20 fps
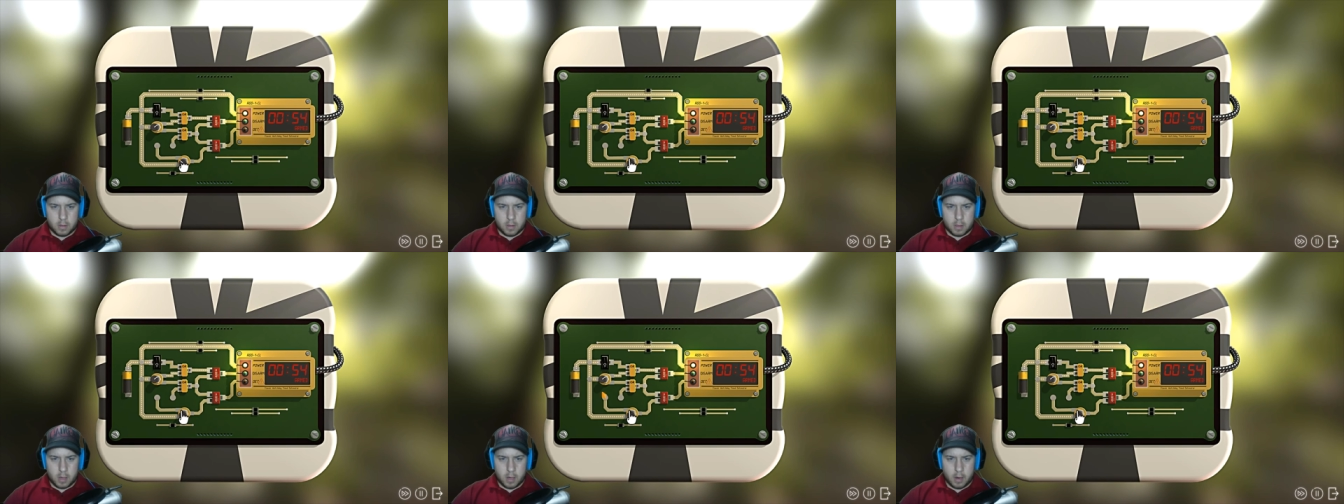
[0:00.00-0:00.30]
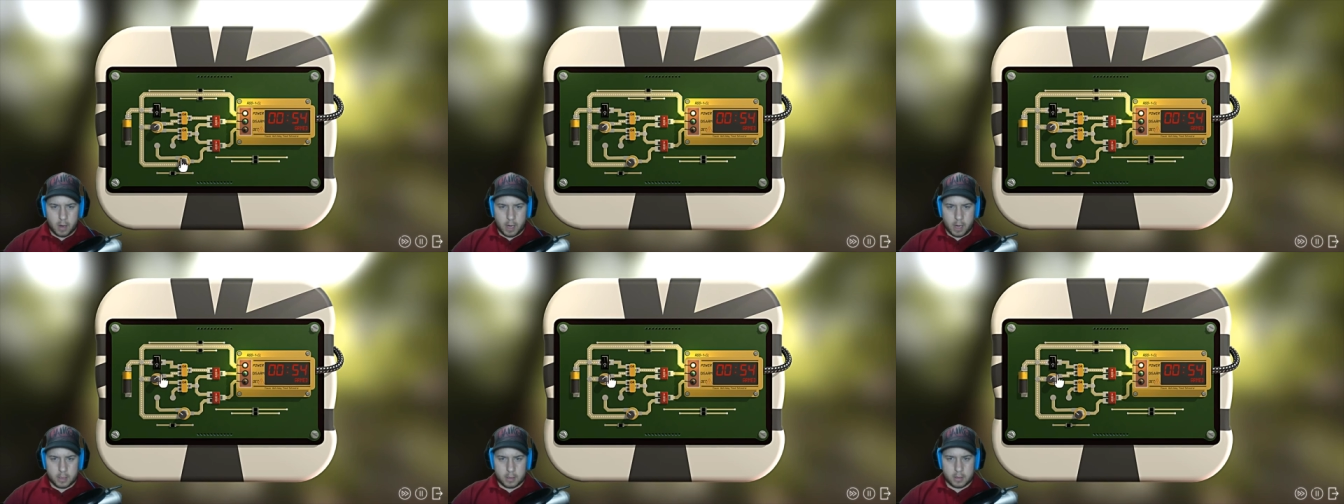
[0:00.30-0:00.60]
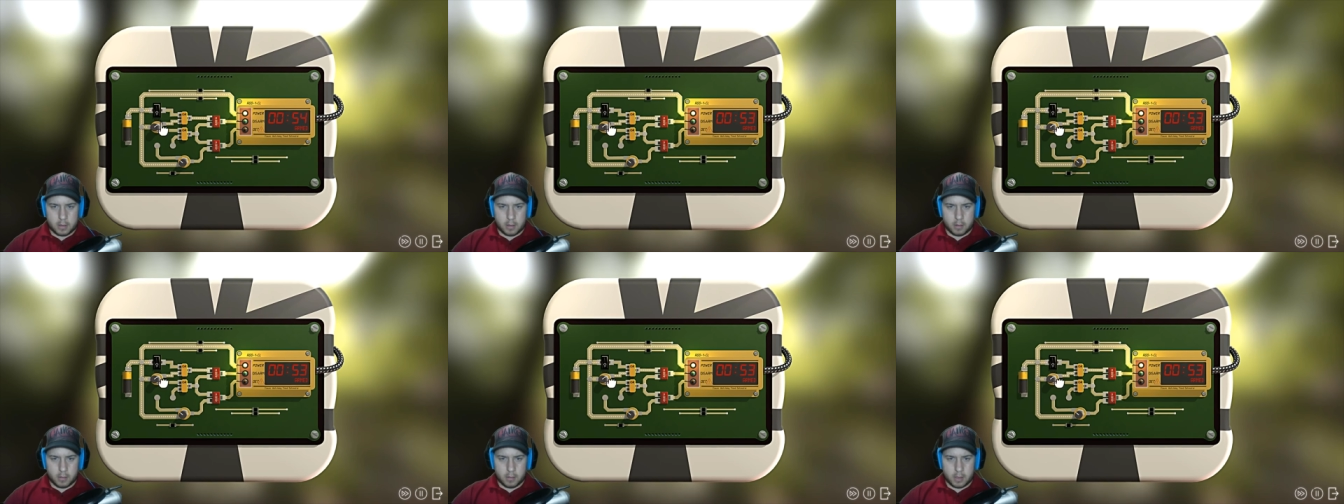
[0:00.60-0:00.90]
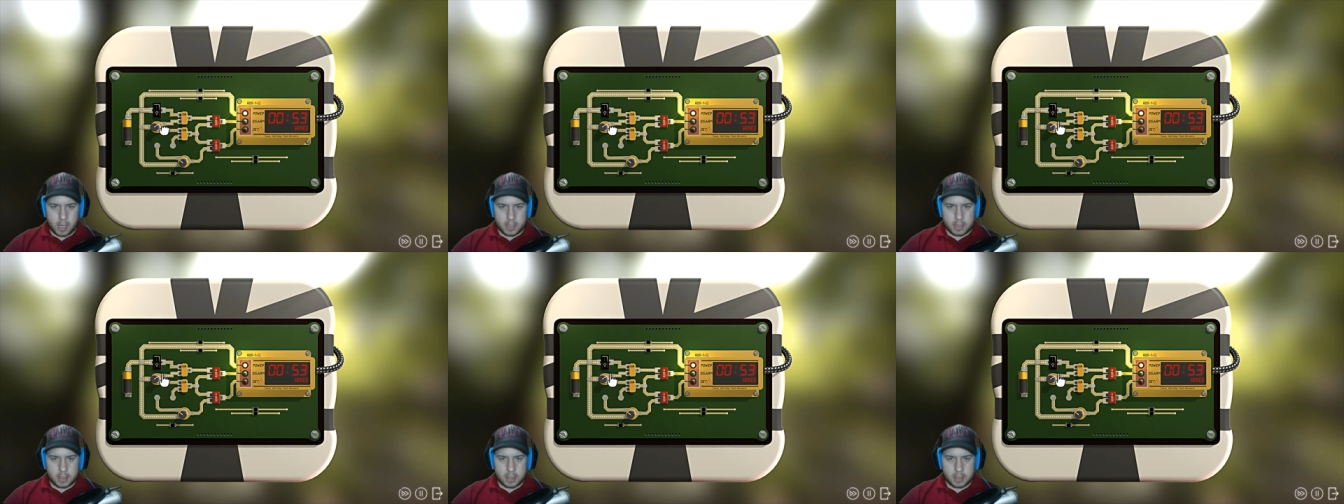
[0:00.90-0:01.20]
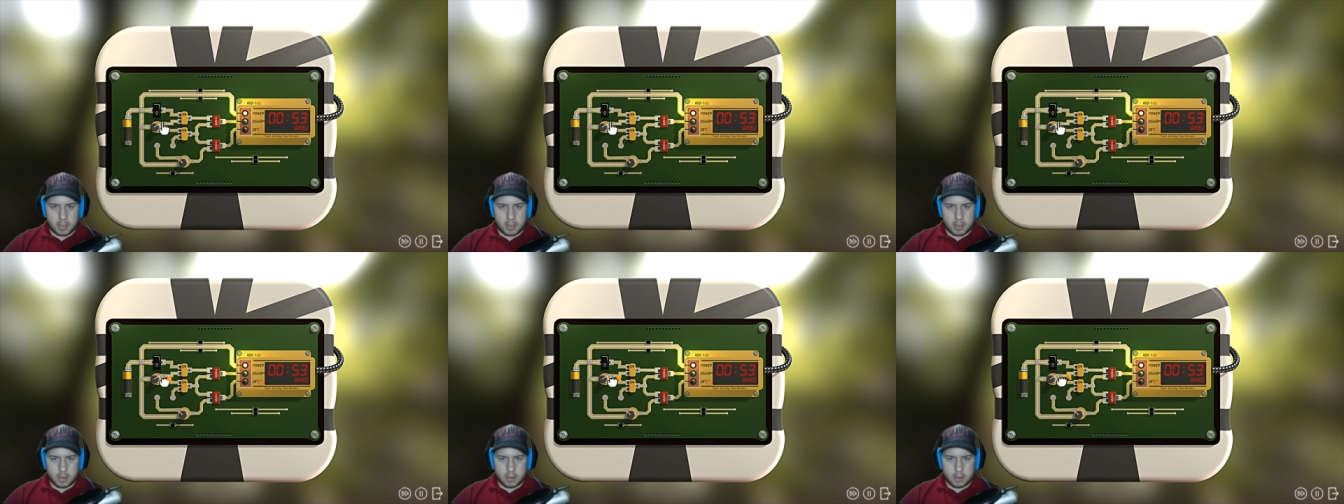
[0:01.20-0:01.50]
Alright, so
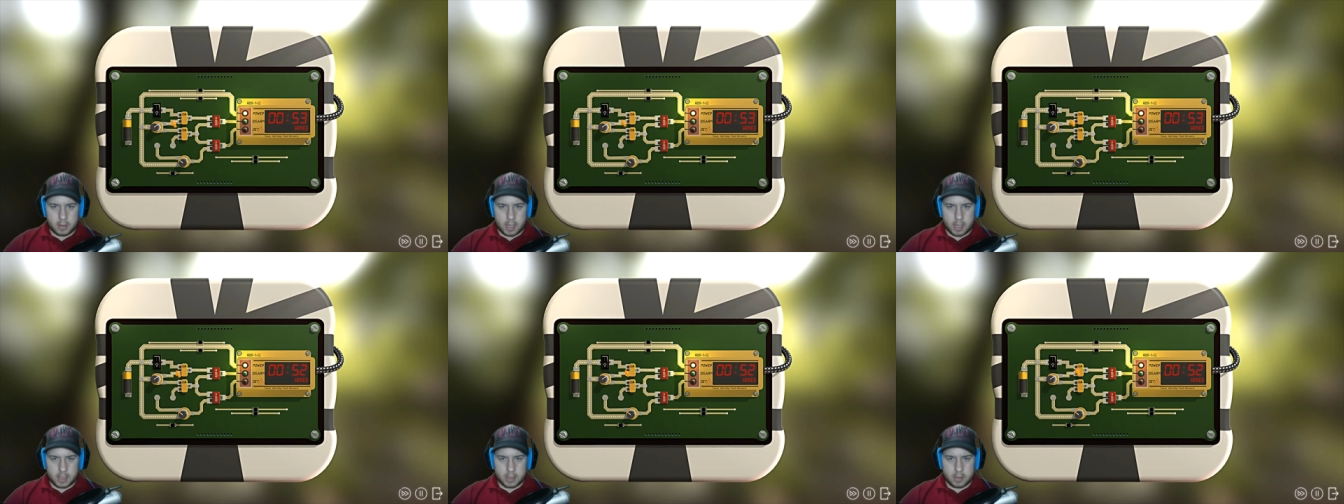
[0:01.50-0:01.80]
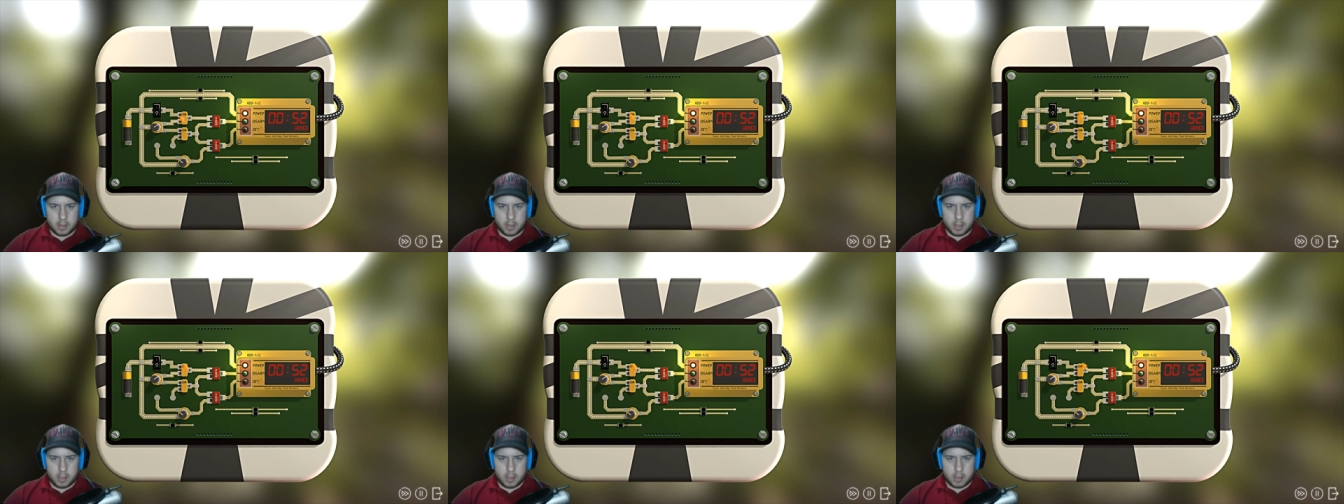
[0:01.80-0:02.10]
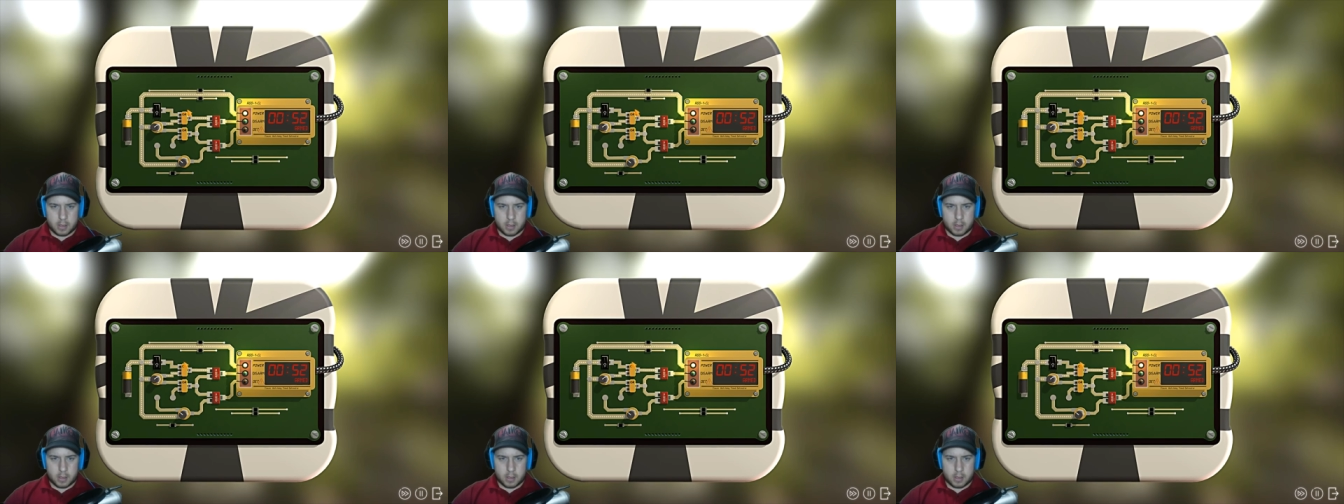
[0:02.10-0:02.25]
that's that's good.